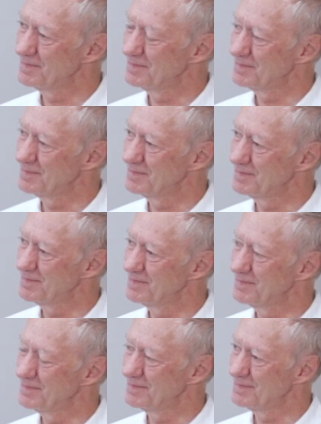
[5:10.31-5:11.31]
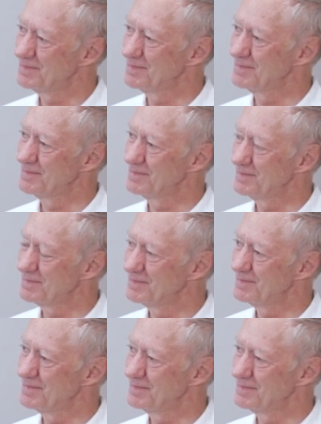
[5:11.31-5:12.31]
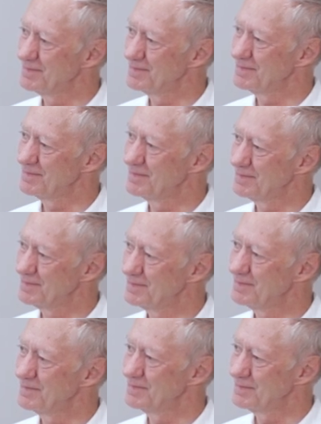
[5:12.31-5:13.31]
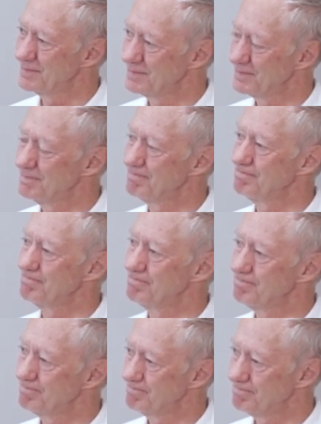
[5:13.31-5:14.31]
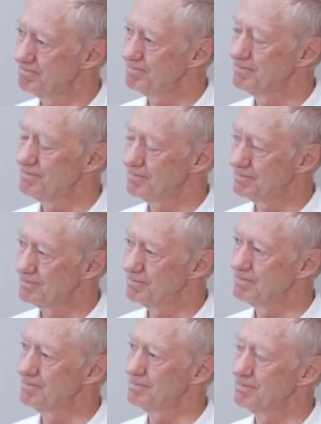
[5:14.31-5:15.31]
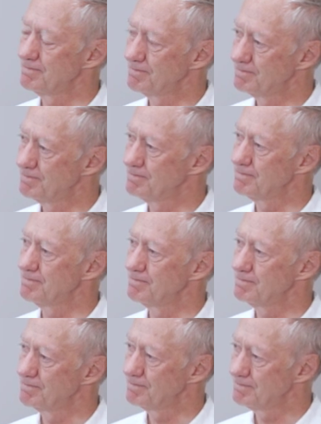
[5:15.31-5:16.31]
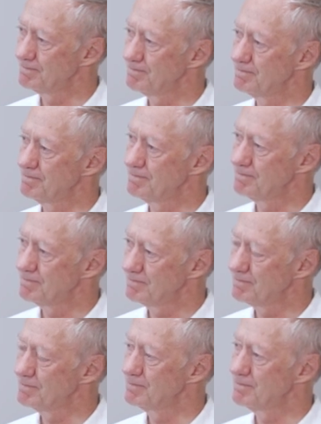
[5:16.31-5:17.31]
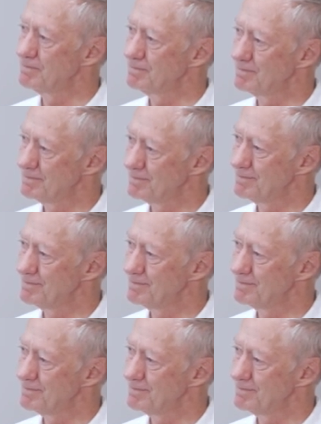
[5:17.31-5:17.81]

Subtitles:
No words are spoken by the person on screen.